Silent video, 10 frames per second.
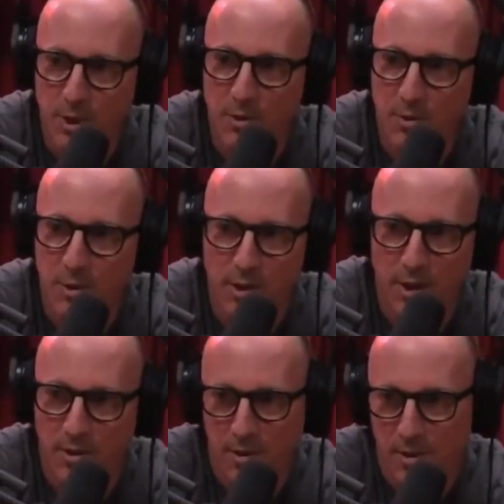reconstruct,
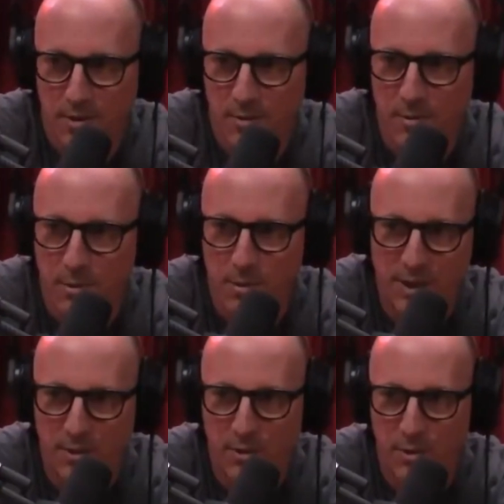like the
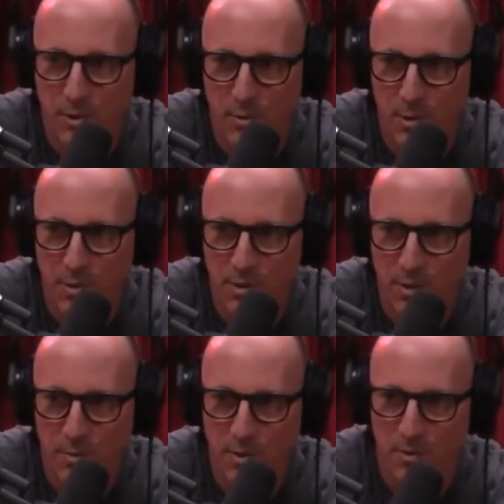plastic surgery,
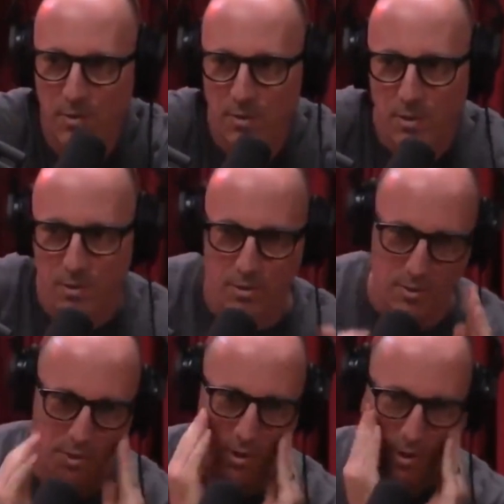because I'm just, oh,
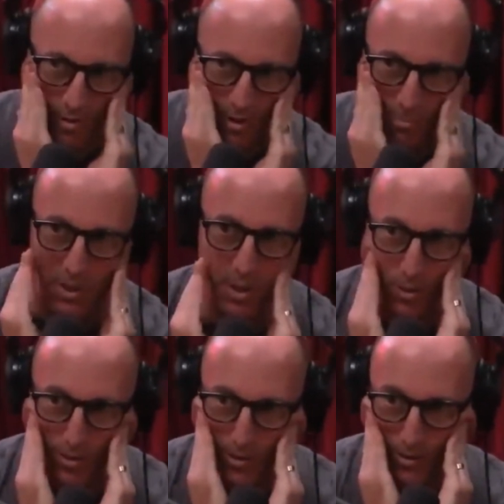shit, I'm getting
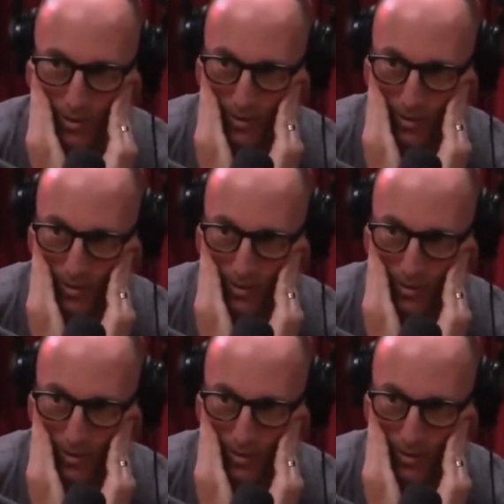older.